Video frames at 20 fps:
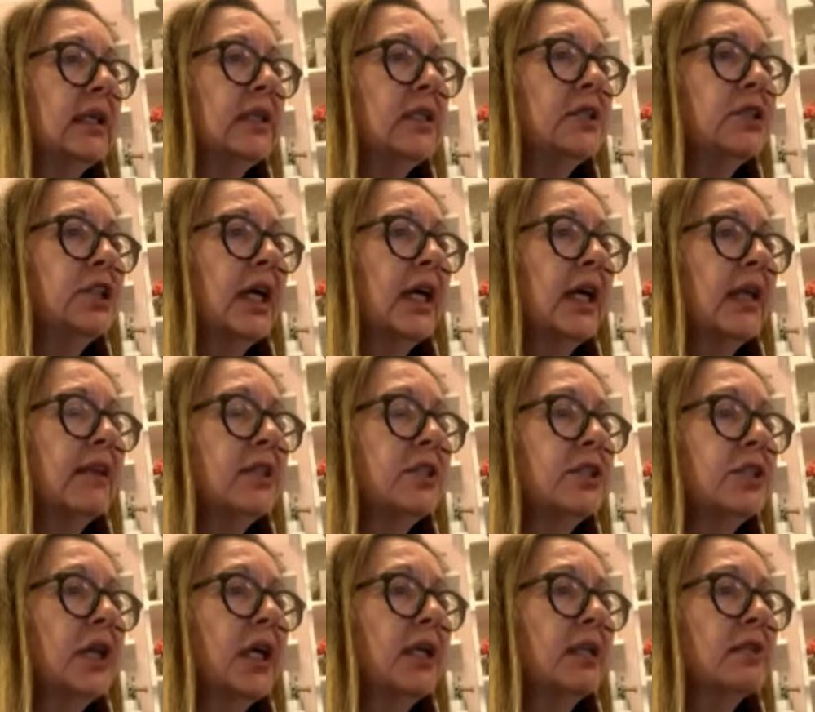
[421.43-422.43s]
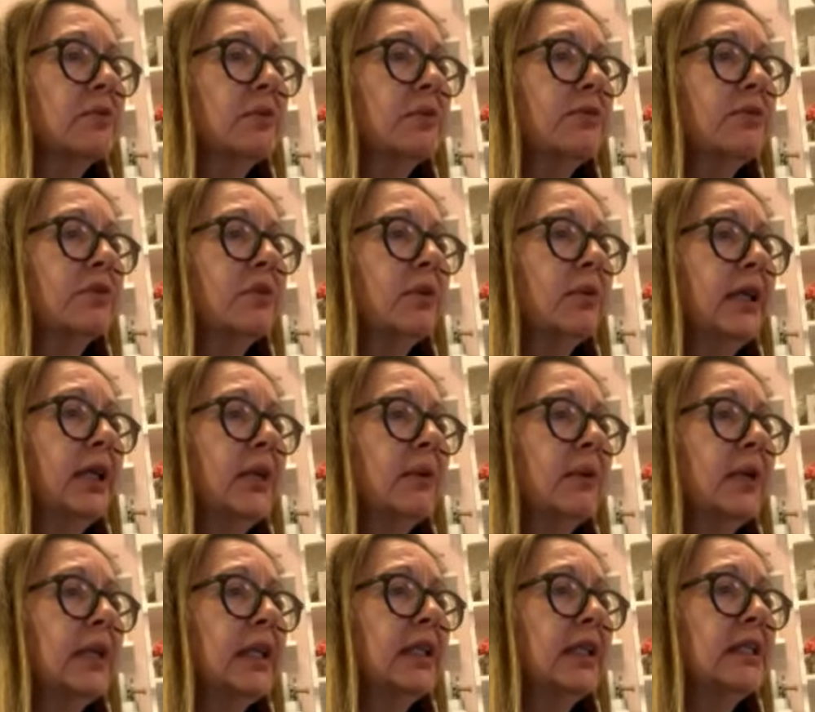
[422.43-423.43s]
the chat's moving quite
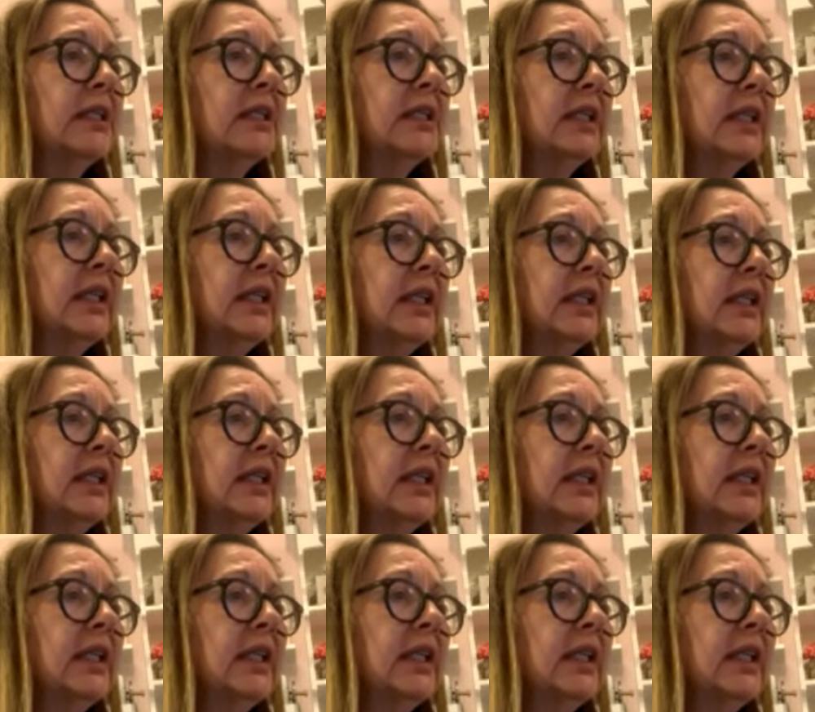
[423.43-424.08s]
quickly tonight.